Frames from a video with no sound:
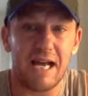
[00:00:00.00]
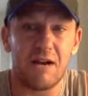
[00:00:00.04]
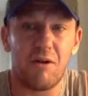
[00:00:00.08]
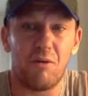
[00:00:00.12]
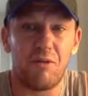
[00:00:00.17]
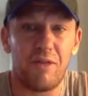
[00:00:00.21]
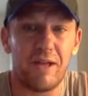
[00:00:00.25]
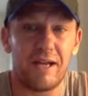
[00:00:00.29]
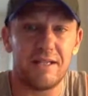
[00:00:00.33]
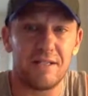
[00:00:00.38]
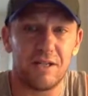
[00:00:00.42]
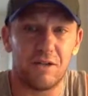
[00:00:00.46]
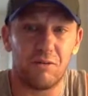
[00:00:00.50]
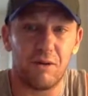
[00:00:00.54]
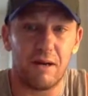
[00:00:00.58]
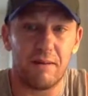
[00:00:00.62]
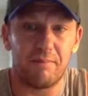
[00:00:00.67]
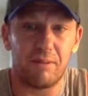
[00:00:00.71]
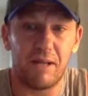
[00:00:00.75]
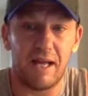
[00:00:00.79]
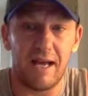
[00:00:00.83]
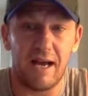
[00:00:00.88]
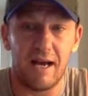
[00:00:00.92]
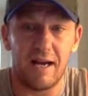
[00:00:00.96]
I don't think he's a
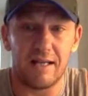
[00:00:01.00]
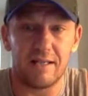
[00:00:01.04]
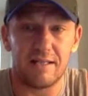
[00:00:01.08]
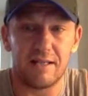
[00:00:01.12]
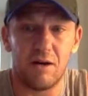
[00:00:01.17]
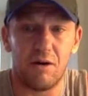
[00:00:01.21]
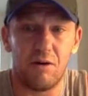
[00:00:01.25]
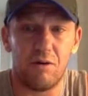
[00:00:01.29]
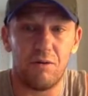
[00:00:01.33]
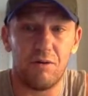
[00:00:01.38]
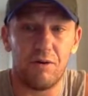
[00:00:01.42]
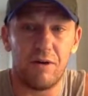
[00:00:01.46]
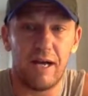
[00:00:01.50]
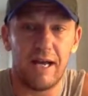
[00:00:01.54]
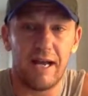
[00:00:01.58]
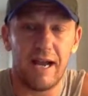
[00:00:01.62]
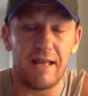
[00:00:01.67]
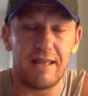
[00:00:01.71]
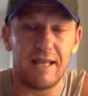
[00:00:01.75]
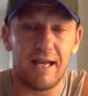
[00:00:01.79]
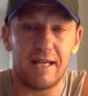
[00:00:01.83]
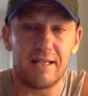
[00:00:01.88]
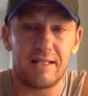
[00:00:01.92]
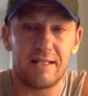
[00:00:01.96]
great play on his own, and
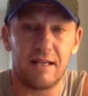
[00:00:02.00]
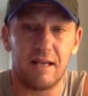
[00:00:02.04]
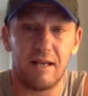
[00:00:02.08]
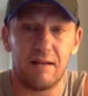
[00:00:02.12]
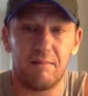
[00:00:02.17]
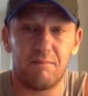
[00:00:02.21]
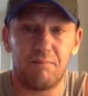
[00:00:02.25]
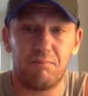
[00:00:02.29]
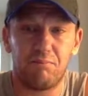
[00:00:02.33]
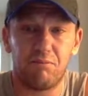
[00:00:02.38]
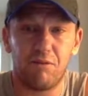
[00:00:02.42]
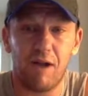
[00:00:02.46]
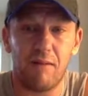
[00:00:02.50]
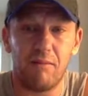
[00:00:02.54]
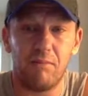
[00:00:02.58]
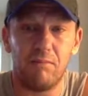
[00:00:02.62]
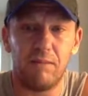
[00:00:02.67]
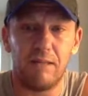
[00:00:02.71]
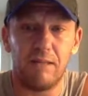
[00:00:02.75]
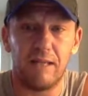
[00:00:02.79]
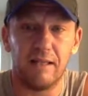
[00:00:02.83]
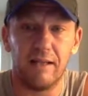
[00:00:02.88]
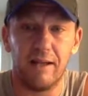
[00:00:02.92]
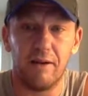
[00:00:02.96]
I think it's
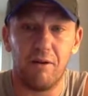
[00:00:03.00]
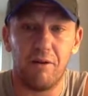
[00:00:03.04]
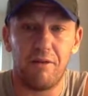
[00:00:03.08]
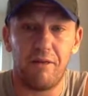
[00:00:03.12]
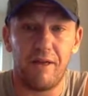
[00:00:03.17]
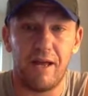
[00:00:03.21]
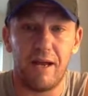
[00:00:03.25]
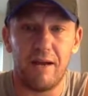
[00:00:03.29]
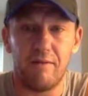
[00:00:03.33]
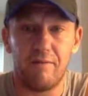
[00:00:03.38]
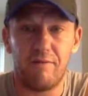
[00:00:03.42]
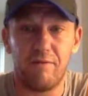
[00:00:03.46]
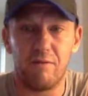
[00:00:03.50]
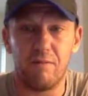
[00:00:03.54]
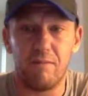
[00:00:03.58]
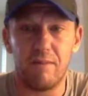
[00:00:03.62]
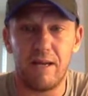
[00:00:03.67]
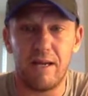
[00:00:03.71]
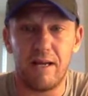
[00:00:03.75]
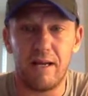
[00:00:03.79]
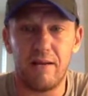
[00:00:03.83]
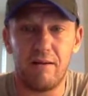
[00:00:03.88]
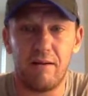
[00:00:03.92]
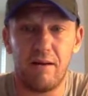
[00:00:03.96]
probably a little thin for
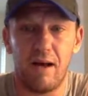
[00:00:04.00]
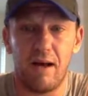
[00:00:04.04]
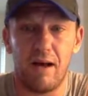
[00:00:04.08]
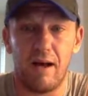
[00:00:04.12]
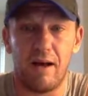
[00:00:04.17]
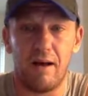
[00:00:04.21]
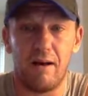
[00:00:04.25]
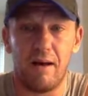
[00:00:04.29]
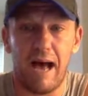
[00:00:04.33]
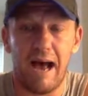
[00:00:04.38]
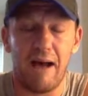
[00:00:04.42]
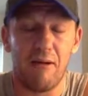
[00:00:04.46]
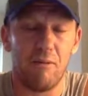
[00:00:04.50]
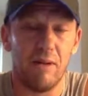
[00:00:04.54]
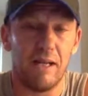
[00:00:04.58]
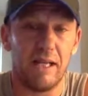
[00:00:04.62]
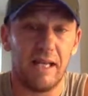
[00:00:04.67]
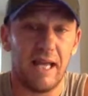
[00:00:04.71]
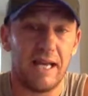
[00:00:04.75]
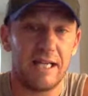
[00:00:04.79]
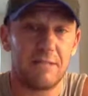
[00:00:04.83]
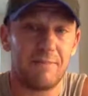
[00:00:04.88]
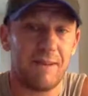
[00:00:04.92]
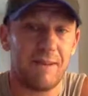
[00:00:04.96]
me. I really
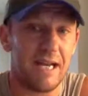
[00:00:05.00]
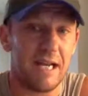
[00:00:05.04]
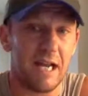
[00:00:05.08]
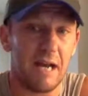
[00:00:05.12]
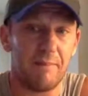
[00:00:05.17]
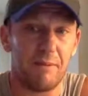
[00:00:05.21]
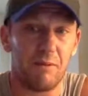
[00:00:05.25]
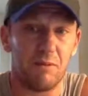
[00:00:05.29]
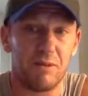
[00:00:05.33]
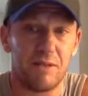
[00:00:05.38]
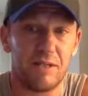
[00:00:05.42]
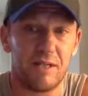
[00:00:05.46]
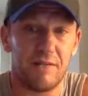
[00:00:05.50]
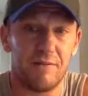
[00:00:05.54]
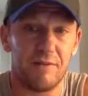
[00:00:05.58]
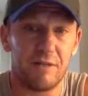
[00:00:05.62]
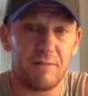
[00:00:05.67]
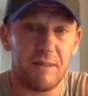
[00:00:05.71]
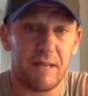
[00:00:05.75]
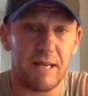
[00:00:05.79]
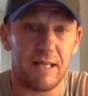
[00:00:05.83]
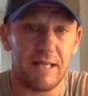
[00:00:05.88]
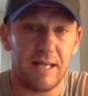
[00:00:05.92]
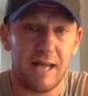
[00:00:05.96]
like spending up at receiver,
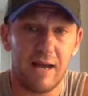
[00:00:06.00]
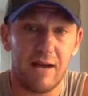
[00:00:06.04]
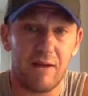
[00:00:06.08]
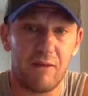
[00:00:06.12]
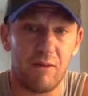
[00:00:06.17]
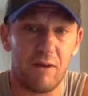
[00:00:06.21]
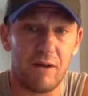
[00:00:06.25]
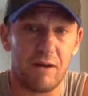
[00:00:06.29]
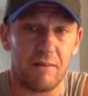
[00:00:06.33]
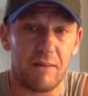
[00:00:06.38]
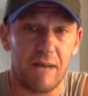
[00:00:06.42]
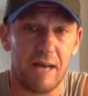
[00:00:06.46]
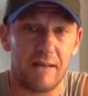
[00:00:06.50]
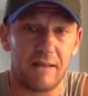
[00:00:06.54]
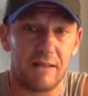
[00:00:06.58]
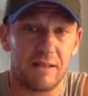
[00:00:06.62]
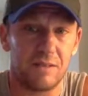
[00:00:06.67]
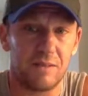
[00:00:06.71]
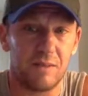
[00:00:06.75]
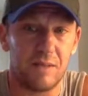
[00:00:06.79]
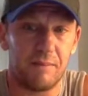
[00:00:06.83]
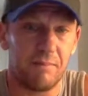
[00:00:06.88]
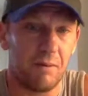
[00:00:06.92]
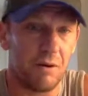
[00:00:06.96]
spending down at running back
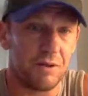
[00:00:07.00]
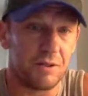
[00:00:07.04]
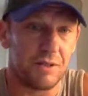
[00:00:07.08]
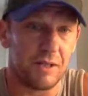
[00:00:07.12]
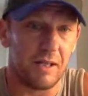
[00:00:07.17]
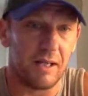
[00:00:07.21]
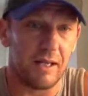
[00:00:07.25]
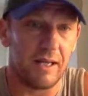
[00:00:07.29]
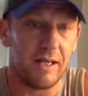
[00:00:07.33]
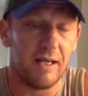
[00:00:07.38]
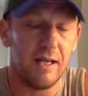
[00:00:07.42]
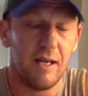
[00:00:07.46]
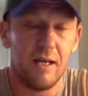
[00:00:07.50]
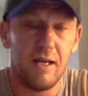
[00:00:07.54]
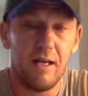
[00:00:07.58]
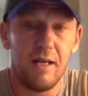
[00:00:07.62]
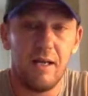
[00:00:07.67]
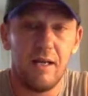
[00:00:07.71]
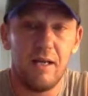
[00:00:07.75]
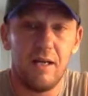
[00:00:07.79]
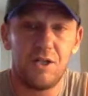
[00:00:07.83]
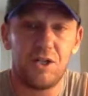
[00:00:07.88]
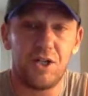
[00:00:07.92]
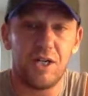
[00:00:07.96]
this week personally.
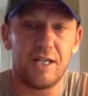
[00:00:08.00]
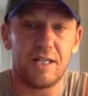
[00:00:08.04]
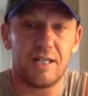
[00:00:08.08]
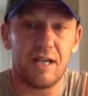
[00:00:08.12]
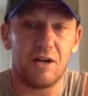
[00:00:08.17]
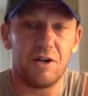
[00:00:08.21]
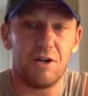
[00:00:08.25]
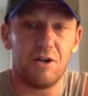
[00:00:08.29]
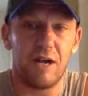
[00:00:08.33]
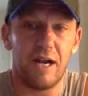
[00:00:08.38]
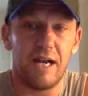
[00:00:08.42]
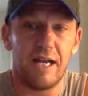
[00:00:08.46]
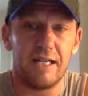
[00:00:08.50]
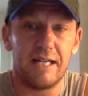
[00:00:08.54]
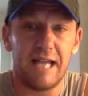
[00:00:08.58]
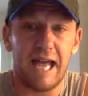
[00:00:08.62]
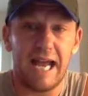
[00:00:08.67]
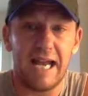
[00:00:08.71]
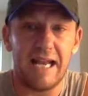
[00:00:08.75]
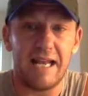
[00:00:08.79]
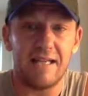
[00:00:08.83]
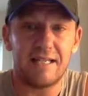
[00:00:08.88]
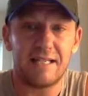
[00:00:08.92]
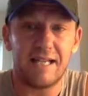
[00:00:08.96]
Sheets, are you getting to
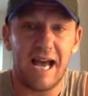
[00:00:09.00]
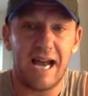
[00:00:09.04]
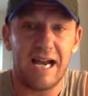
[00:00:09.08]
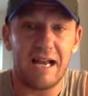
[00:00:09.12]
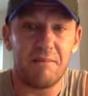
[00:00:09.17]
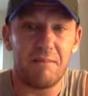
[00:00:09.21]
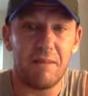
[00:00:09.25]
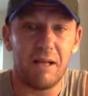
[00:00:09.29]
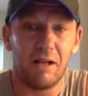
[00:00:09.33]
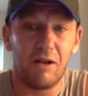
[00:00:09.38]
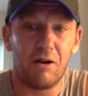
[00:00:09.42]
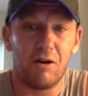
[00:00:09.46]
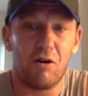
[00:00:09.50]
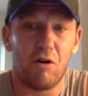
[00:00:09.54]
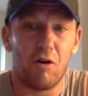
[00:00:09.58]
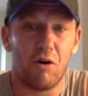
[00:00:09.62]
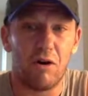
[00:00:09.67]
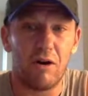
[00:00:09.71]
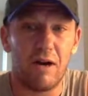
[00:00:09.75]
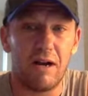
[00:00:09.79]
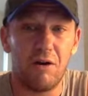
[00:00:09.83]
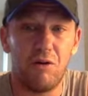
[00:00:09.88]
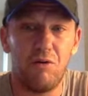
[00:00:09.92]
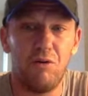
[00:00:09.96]
any Scotty Miller,
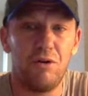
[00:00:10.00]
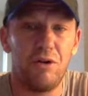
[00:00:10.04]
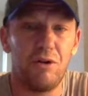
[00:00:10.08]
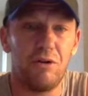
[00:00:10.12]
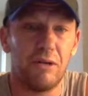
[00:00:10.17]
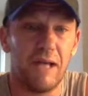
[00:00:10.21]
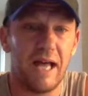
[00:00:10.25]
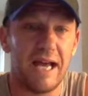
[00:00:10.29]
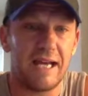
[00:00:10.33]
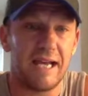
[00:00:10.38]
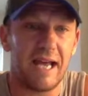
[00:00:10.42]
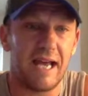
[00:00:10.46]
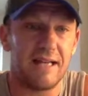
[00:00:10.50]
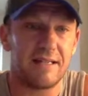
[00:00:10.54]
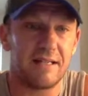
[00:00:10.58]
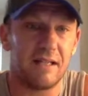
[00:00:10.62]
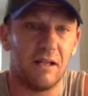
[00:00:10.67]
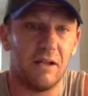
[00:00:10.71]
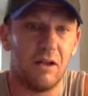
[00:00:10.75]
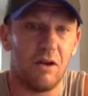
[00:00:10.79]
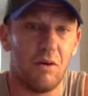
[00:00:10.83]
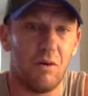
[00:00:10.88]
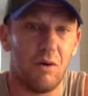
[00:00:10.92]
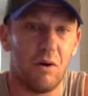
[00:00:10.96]
or who do you like as a
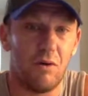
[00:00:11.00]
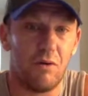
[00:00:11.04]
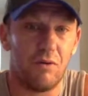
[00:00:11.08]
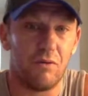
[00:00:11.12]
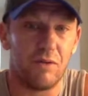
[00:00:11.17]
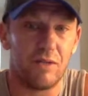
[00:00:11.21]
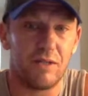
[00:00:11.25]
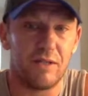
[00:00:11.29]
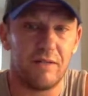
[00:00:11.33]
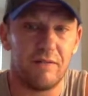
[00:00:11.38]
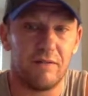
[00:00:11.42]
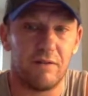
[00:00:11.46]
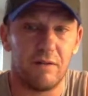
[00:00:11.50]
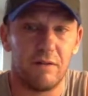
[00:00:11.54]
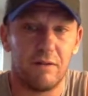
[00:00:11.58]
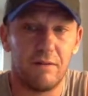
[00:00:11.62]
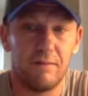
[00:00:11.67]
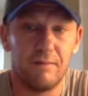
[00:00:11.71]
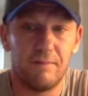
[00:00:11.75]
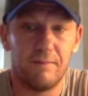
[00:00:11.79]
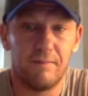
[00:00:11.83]
low-owned receiver?